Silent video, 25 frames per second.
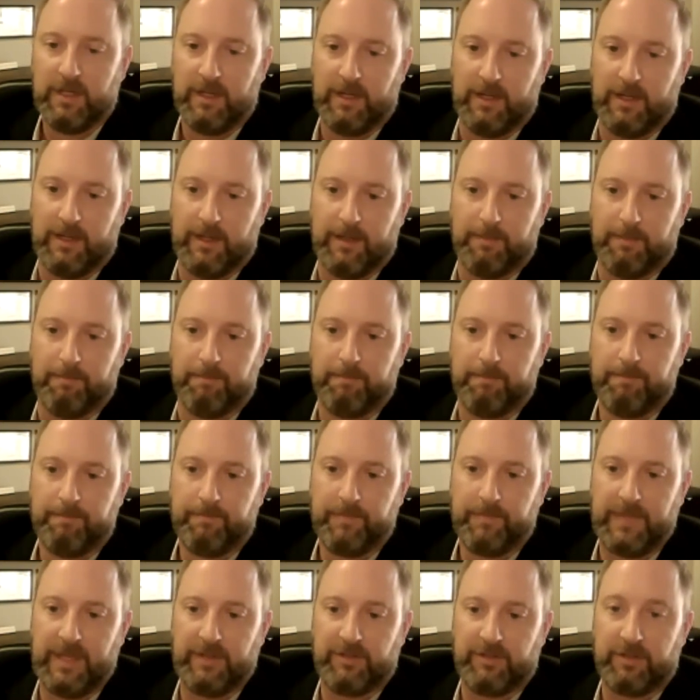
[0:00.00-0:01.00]
And
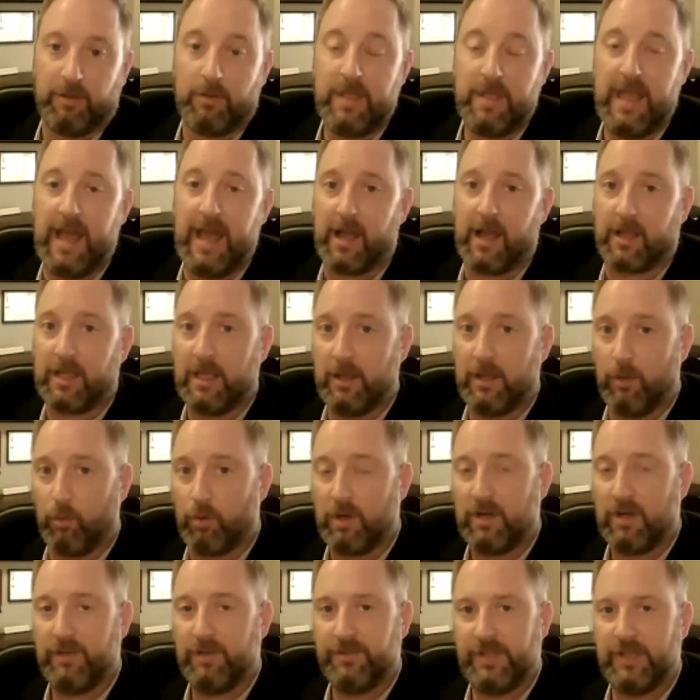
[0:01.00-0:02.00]
so, yeah, can
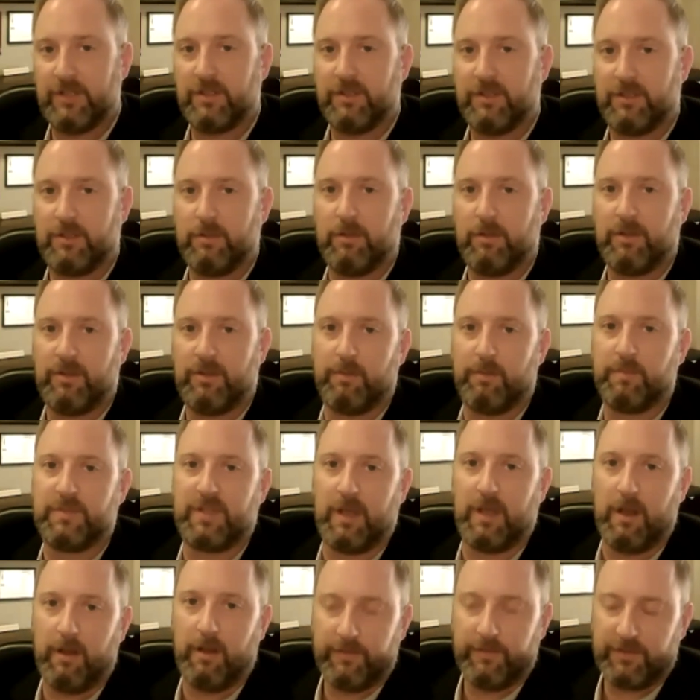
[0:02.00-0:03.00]
organizations do it
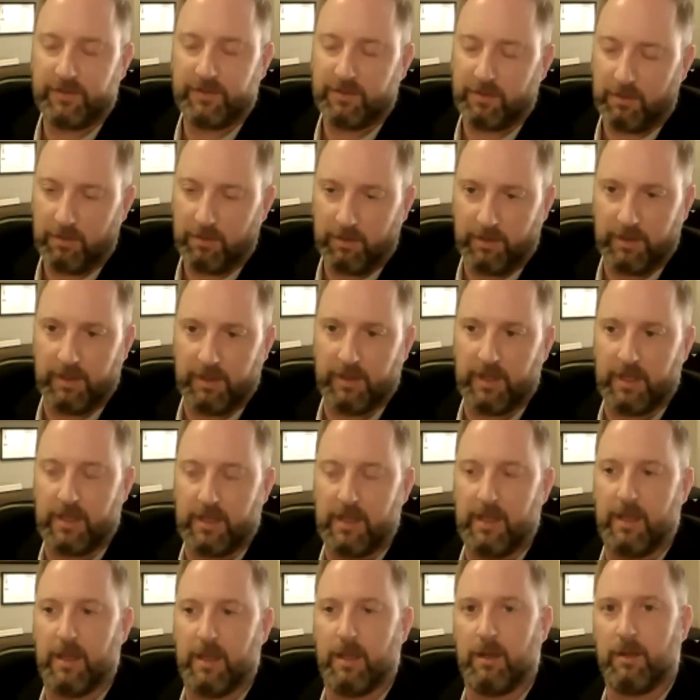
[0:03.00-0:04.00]
themselves? Certainly they
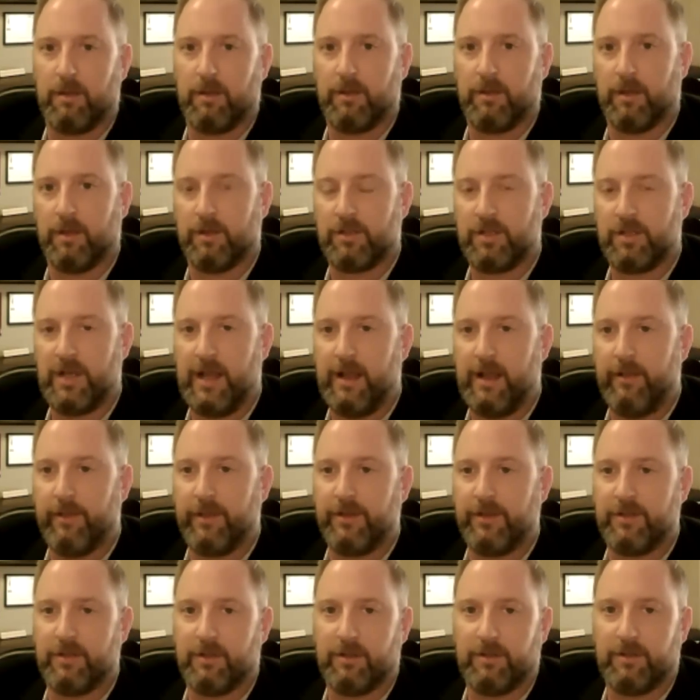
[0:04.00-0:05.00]
can. The
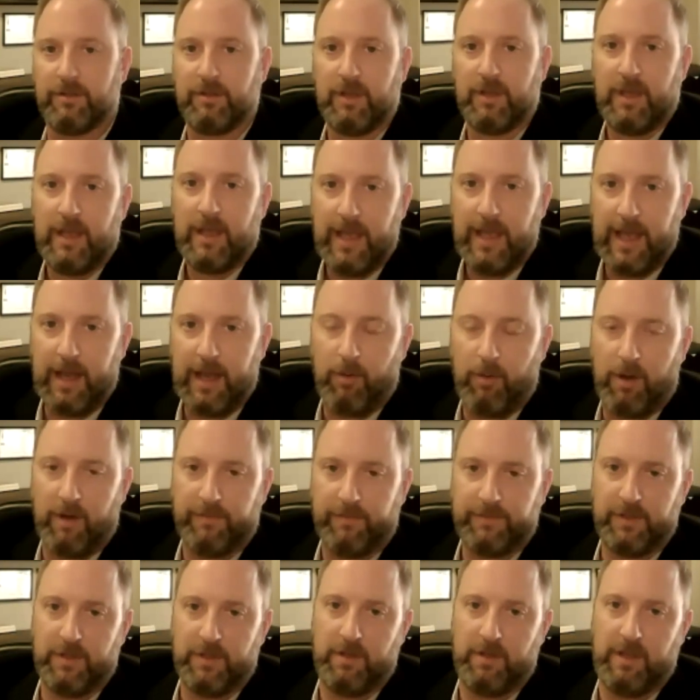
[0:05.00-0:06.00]
challenge is, how
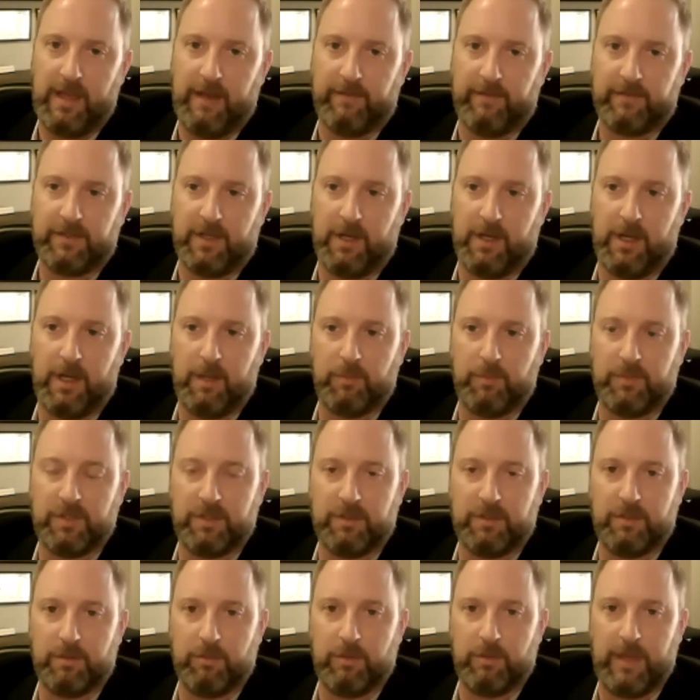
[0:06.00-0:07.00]
often do you have time to
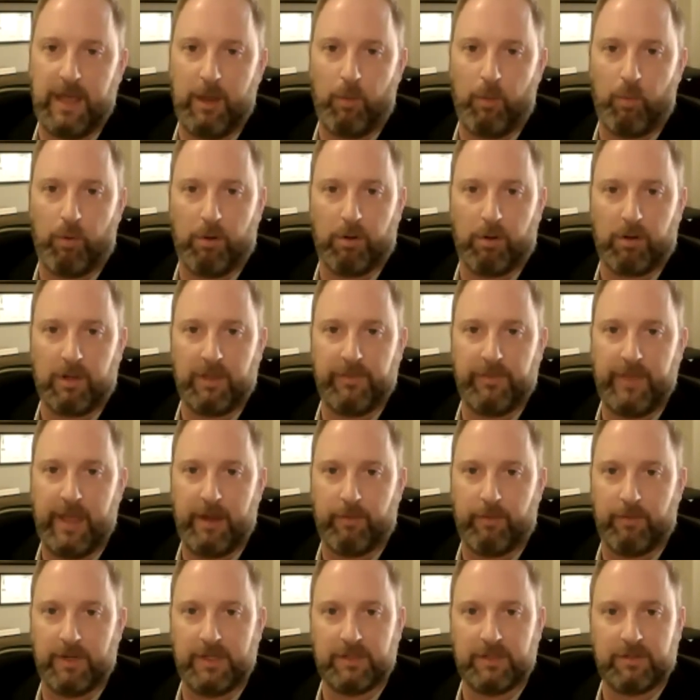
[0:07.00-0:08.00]
do that work and
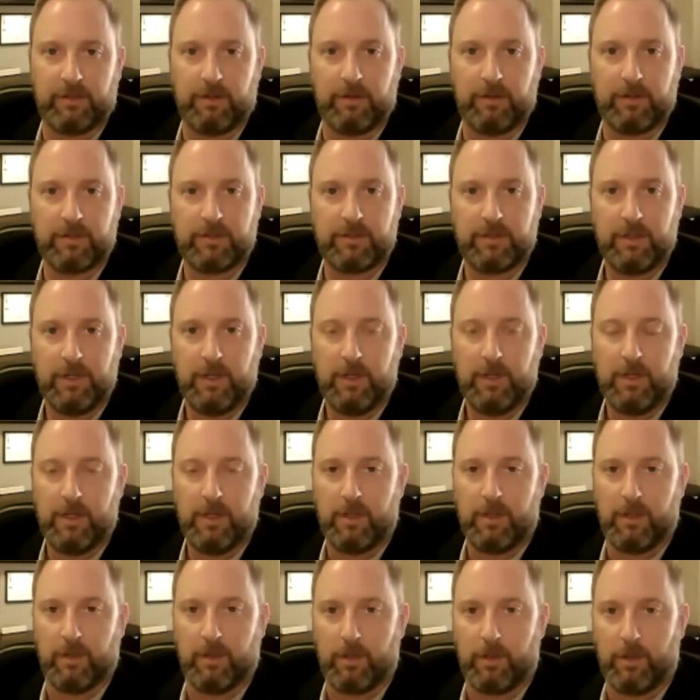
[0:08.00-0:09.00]
that research?
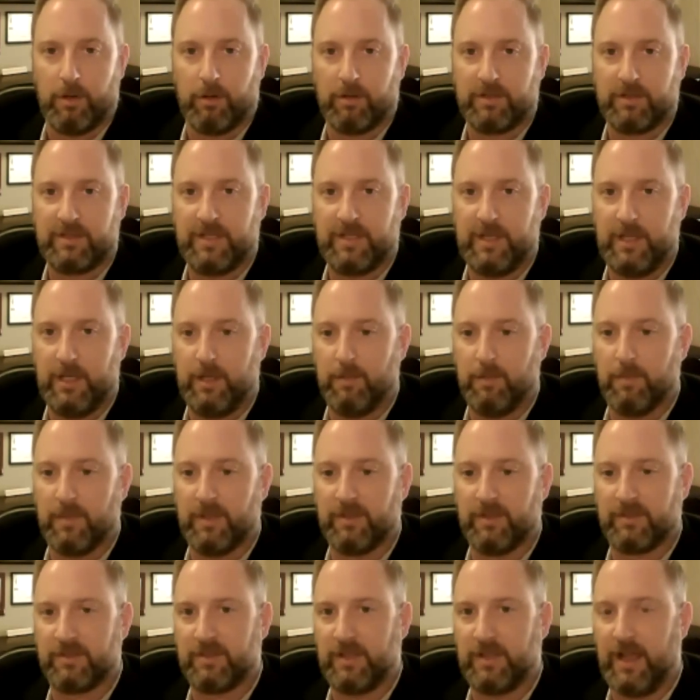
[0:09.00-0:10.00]
Your team
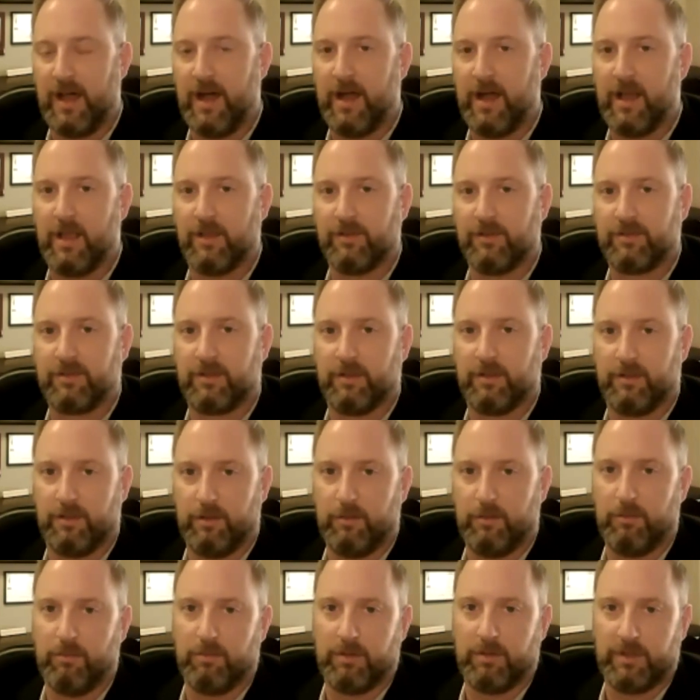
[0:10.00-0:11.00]
is sized to
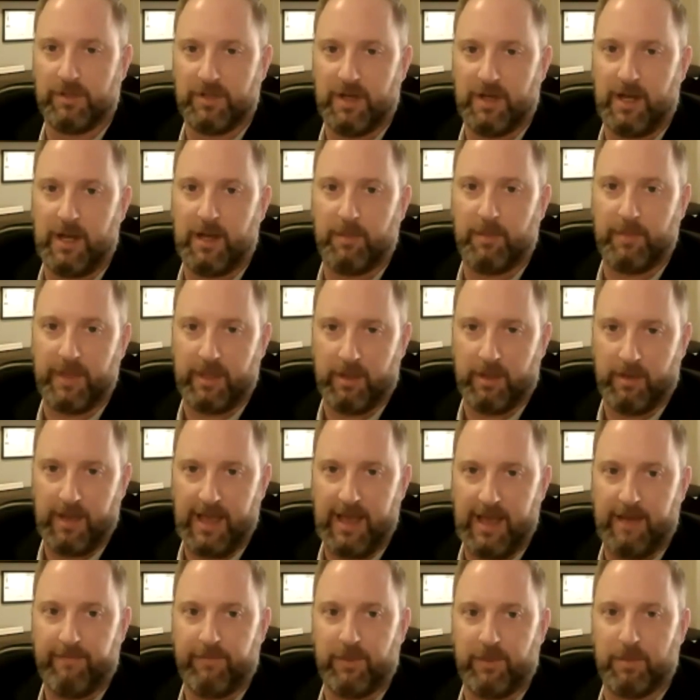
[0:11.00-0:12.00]
do the job that you
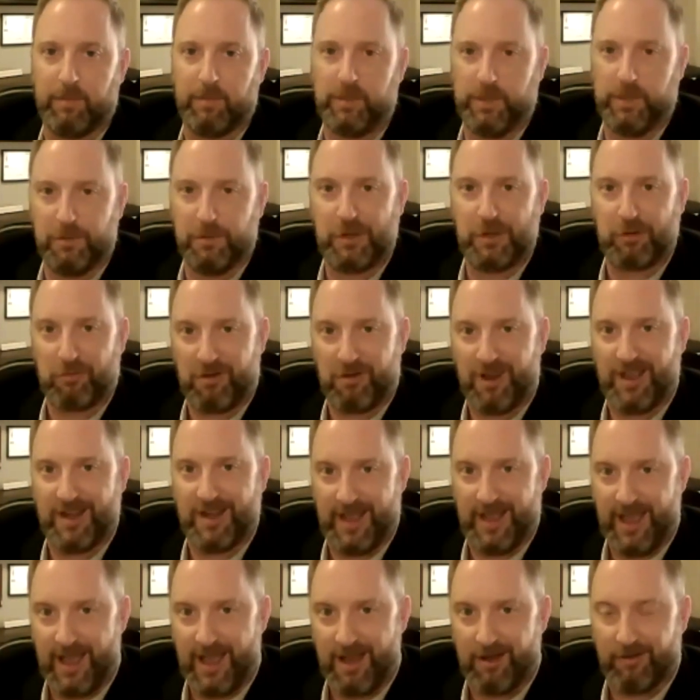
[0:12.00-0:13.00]
have them doing right
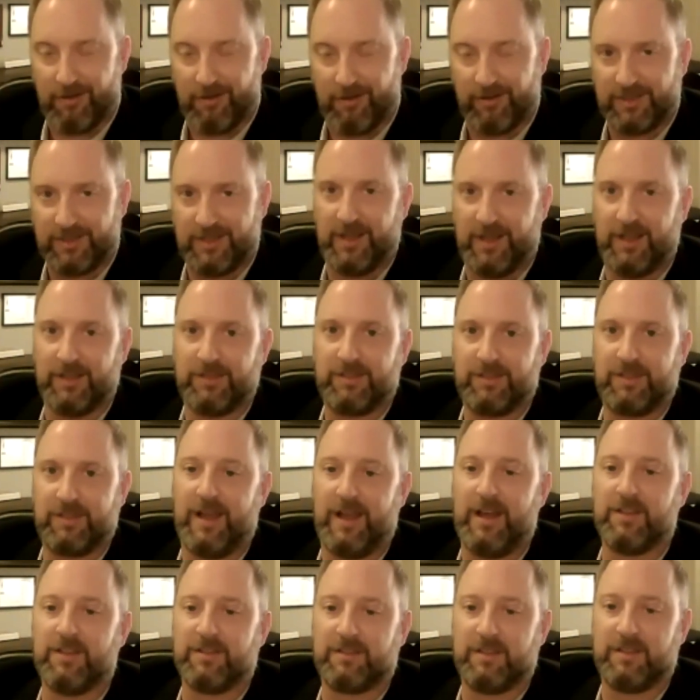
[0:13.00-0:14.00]
now. It's not
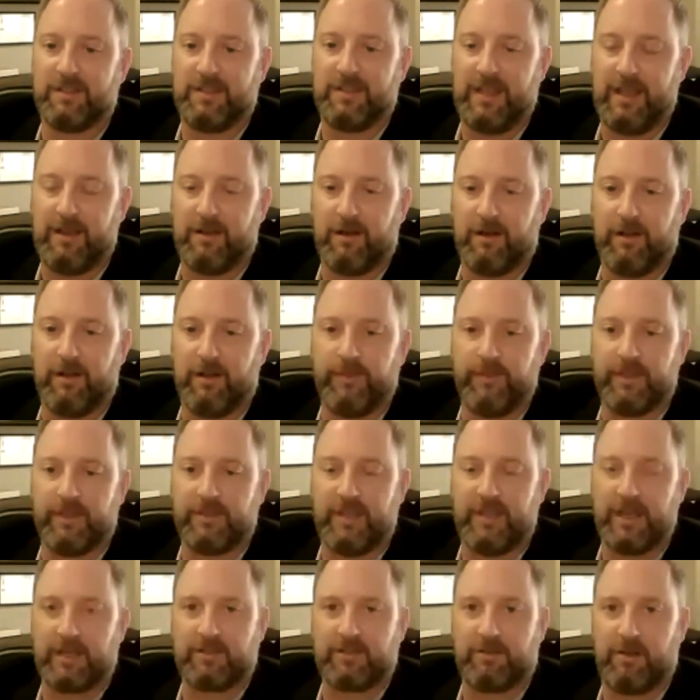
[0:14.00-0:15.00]
sized to take on this
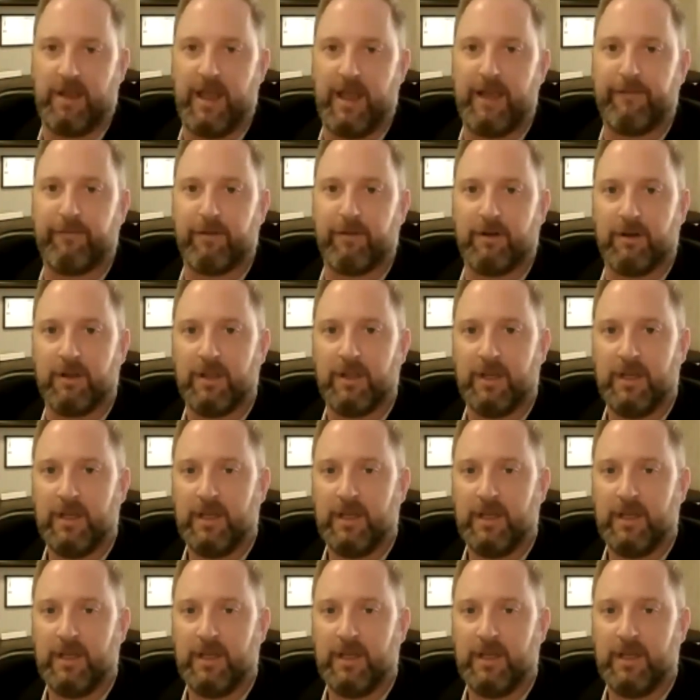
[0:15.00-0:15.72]
extra effort.